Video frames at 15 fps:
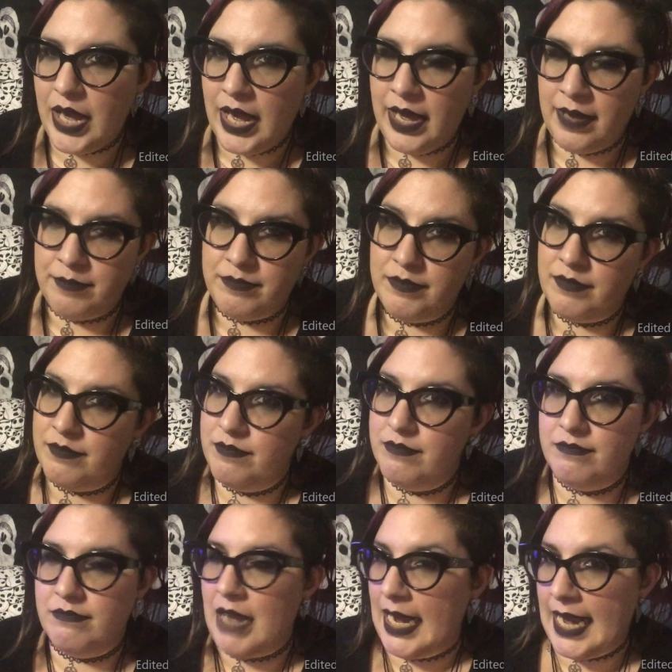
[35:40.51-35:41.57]
I
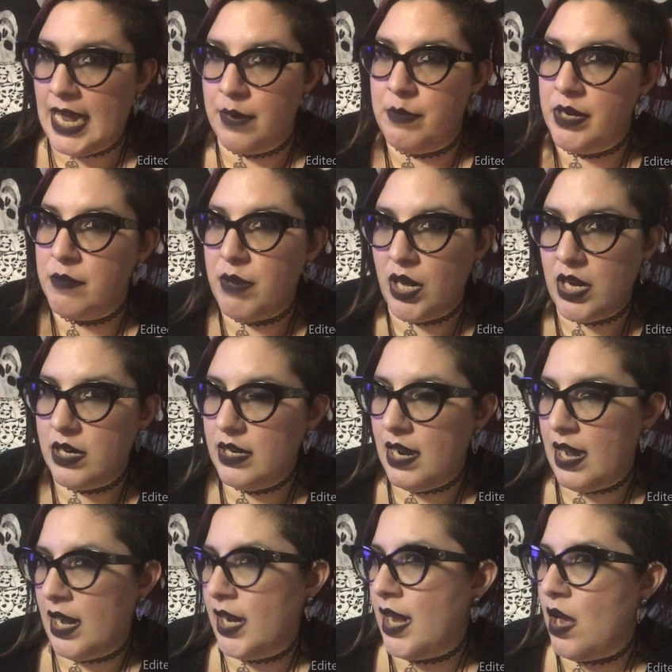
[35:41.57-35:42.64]
got a big butt,
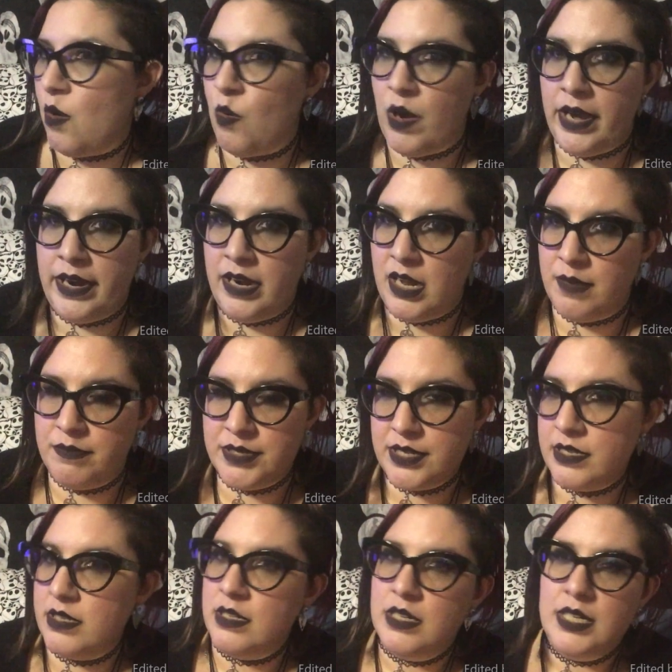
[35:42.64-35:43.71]
I got wide
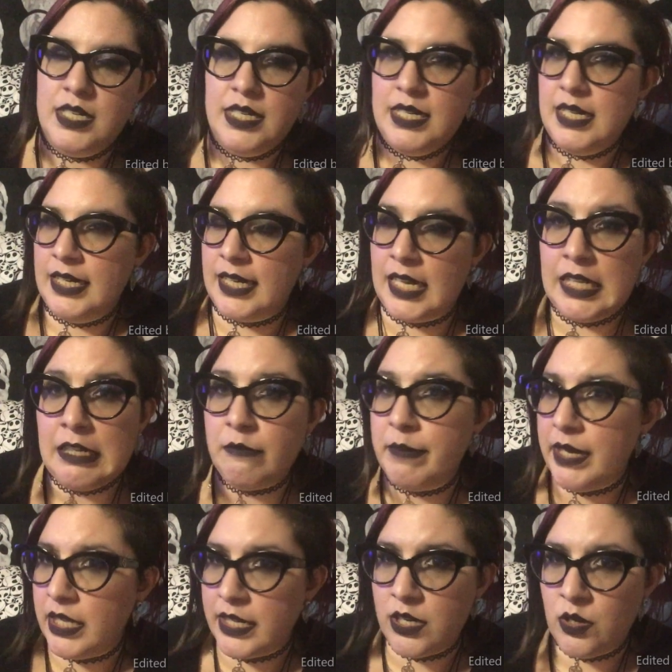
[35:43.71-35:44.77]
hips, I got a little
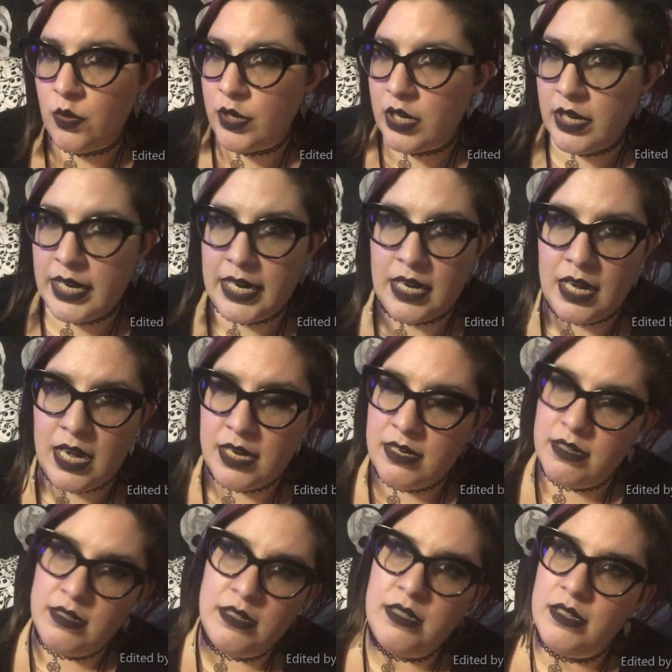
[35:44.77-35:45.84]
belly going on, I got,
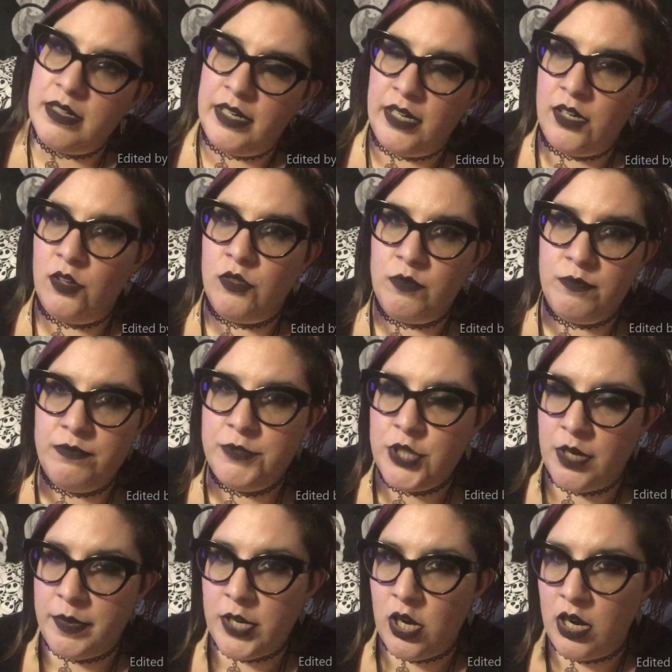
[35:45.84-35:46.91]
you know,
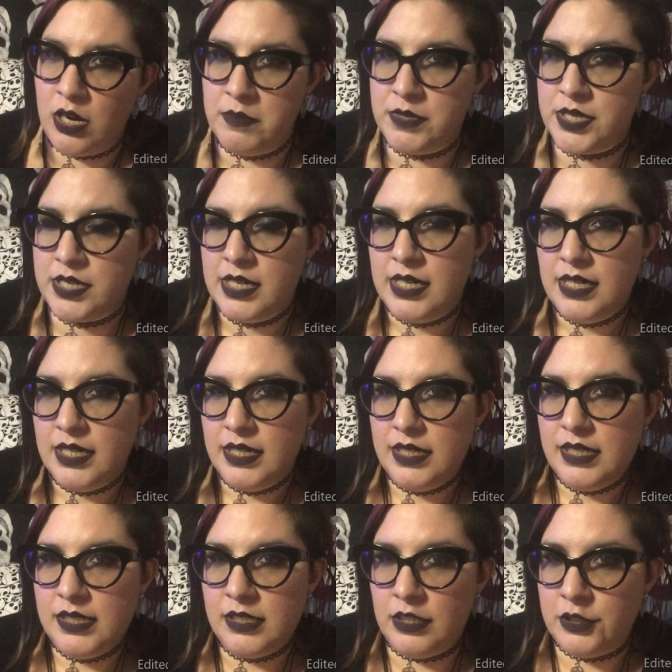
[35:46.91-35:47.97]
chubby arms,
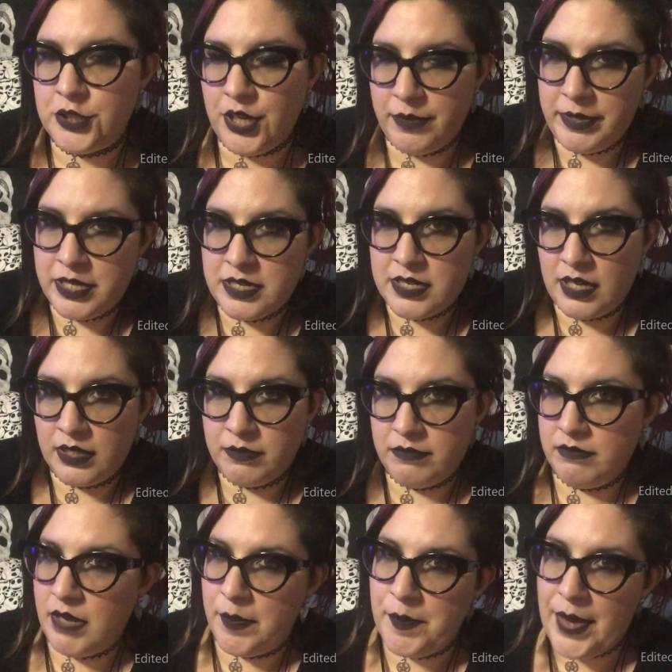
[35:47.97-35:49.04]
a little chubbiness
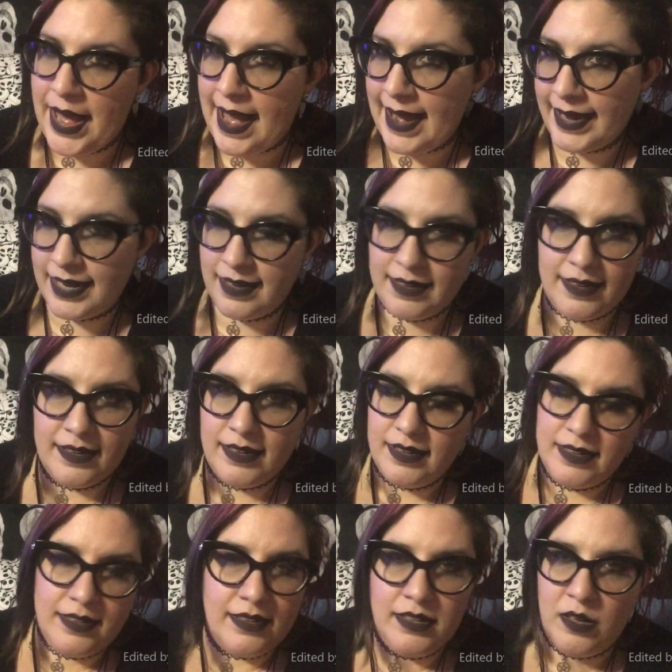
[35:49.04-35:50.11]
on my back,
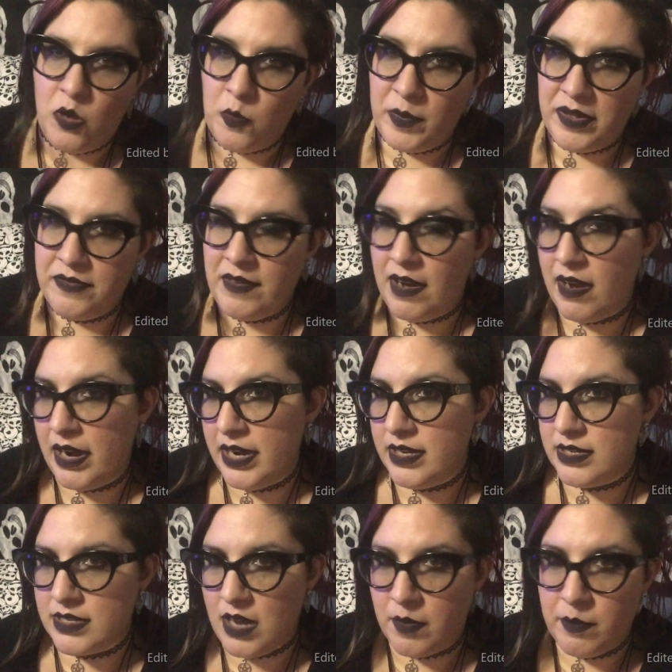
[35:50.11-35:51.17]
on my
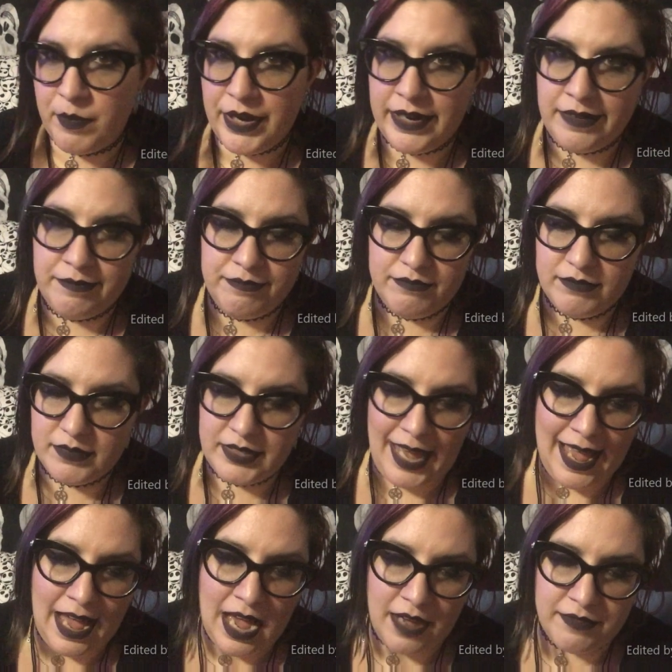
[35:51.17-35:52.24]
thighs, on my
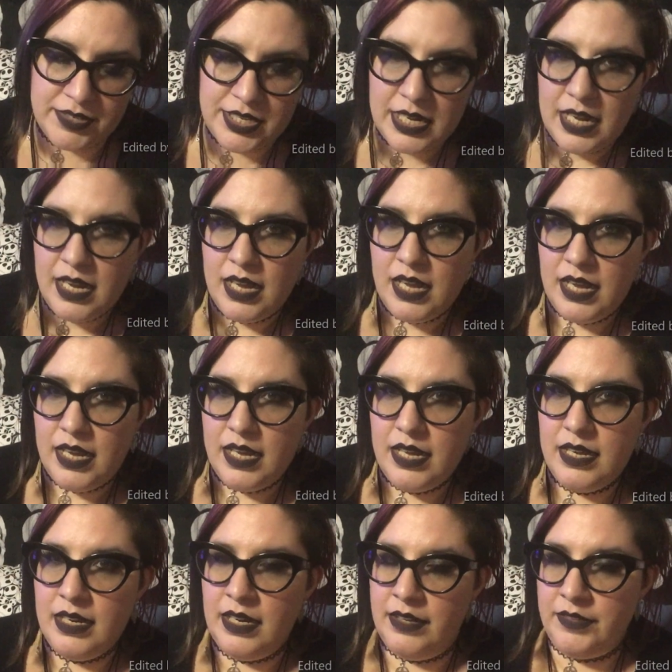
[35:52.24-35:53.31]
calves.
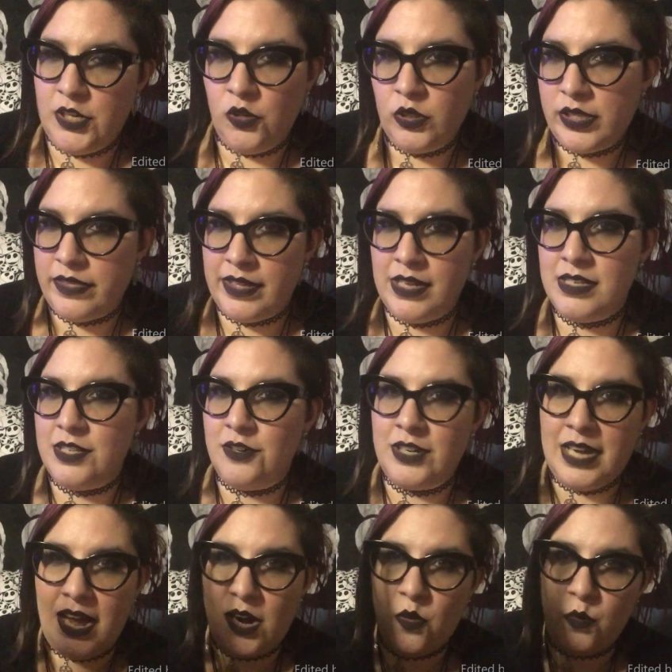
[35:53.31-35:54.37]
And the only things that are
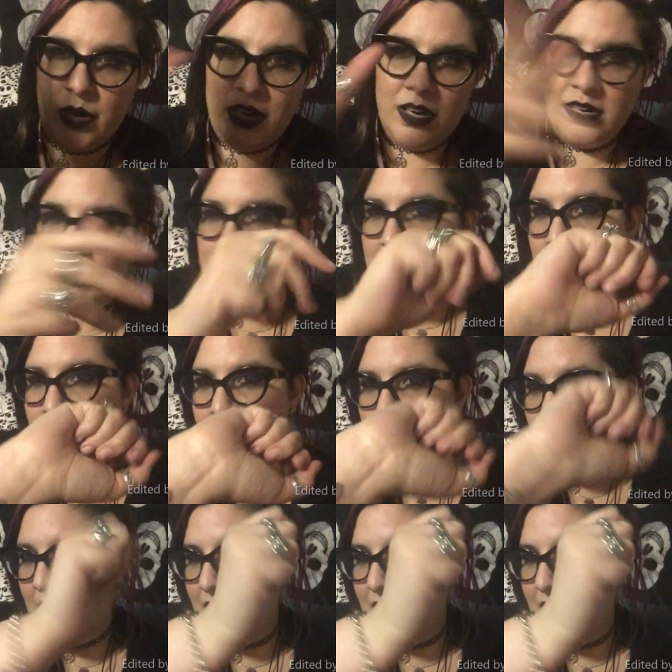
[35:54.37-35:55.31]
kind of weird is that I've